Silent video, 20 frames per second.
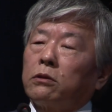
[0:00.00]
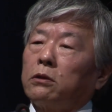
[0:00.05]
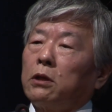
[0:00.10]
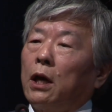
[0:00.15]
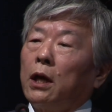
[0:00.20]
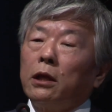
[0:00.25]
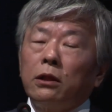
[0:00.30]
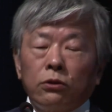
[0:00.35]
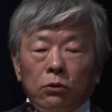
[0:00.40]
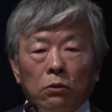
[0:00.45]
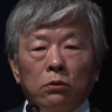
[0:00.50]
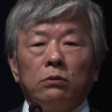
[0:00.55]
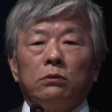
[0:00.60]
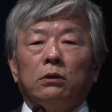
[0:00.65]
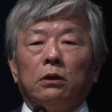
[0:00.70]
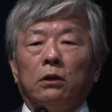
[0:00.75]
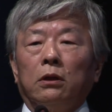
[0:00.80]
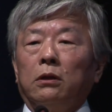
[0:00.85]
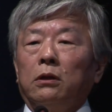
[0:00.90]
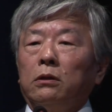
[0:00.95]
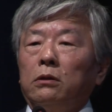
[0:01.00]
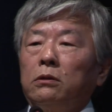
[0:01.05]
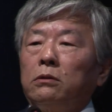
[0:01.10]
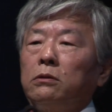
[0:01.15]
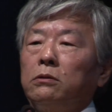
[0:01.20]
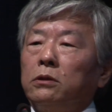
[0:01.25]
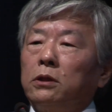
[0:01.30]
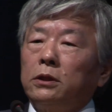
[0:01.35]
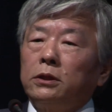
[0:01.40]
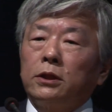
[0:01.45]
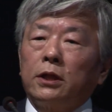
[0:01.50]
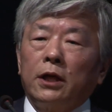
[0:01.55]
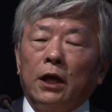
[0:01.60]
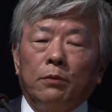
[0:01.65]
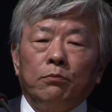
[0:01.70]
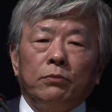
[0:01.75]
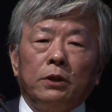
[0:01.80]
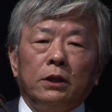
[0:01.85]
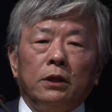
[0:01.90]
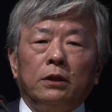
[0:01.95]
I thought this
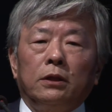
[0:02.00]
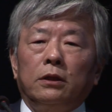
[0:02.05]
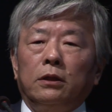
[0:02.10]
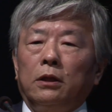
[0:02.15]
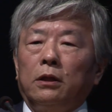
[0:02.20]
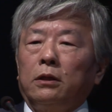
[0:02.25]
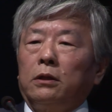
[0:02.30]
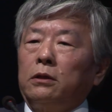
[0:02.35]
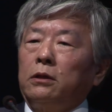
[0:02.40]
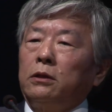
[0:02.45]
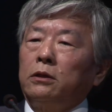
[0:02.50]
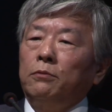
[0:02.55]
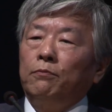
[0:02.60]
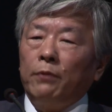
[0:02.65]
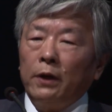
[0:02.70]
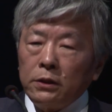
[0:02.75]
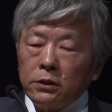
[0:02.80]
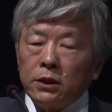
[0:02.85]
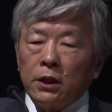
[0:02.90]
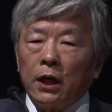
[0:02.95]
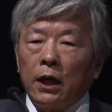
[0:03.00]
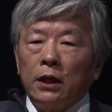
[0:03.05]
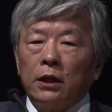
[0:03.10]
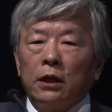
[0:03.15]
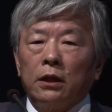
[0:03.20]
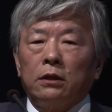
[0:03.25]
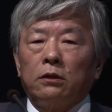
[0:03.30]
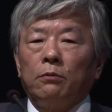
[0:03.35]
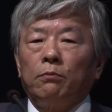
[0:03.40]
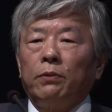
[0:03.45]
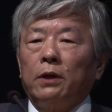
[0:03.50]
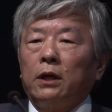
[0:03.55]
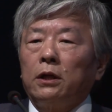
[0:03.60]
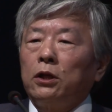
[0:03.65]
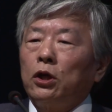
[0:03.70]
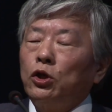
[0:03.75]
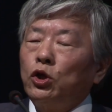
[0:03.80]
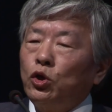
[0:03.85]
can be investigated by the